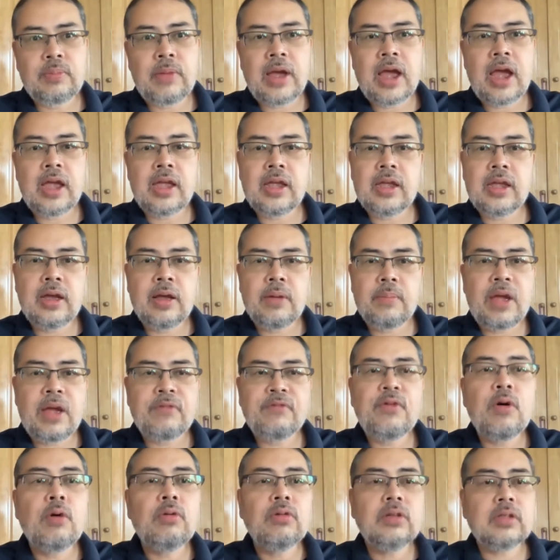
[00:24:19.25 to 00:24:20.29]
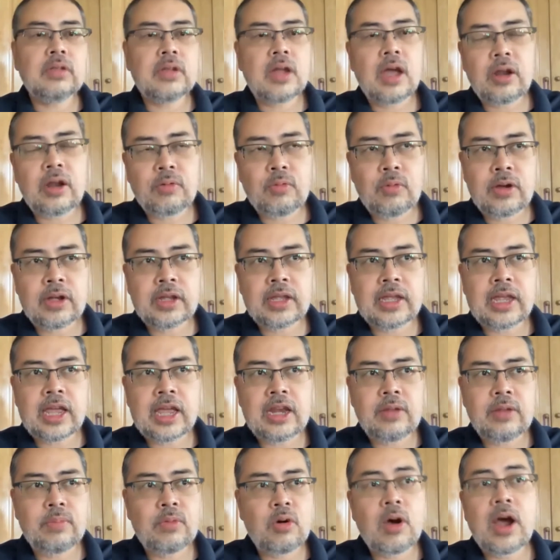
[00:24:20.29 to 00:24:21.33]
My phone's not working
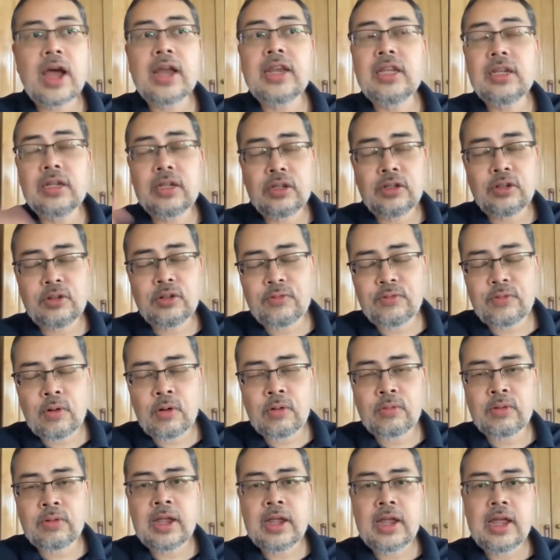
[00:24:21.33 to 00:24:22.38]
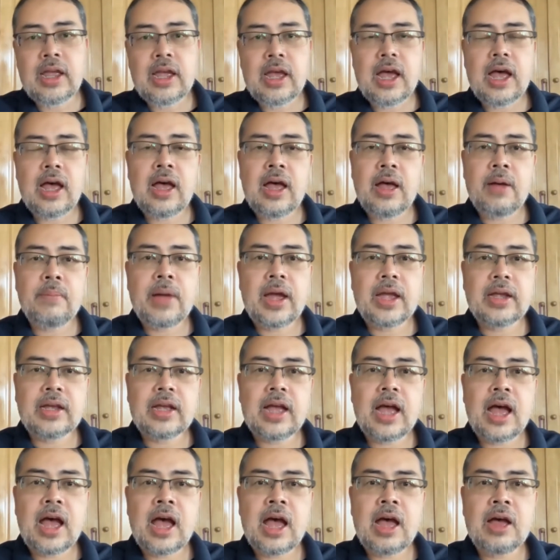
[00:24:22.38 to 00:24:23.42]
anymore. I need a new phone. My
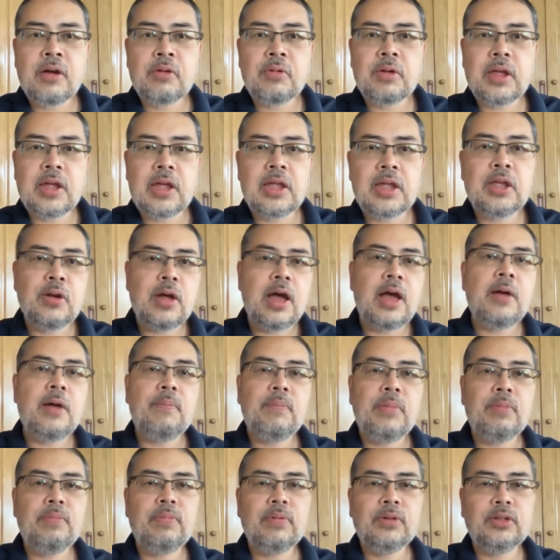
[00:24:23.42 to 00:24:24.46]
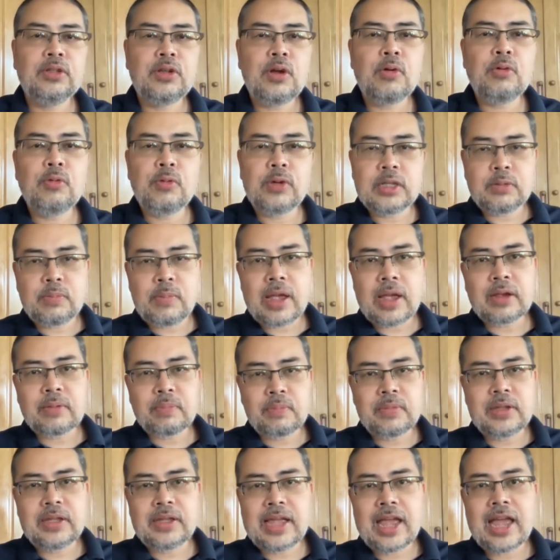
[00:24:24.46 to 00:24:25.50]
car, okay, people don't respect
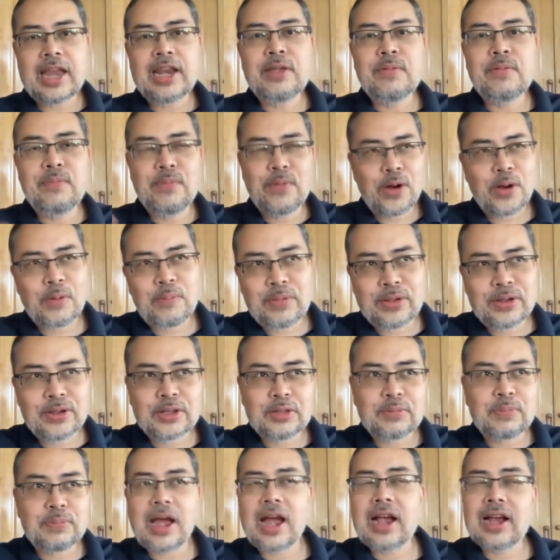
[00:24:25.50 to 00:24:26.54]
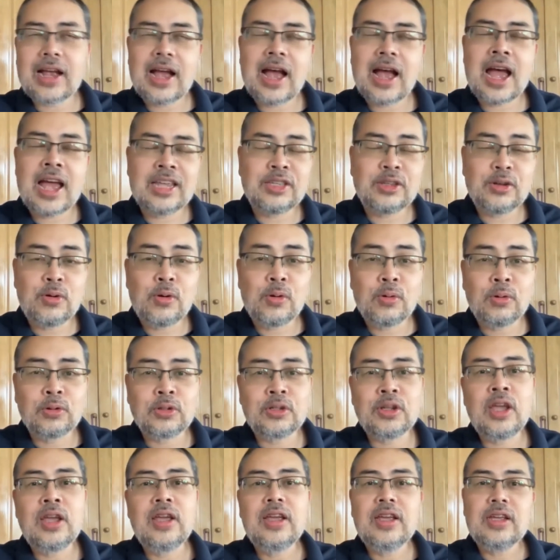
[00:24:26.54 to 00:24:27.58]
me anymore because my car is old,
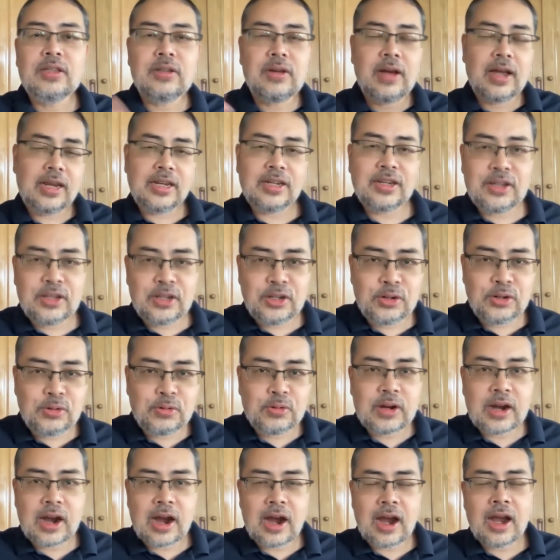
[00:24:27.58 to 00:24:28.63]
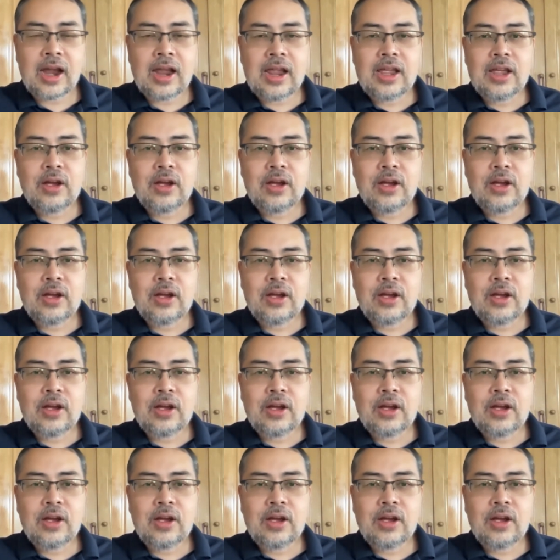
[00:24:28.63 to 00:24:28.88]
so I need a new car.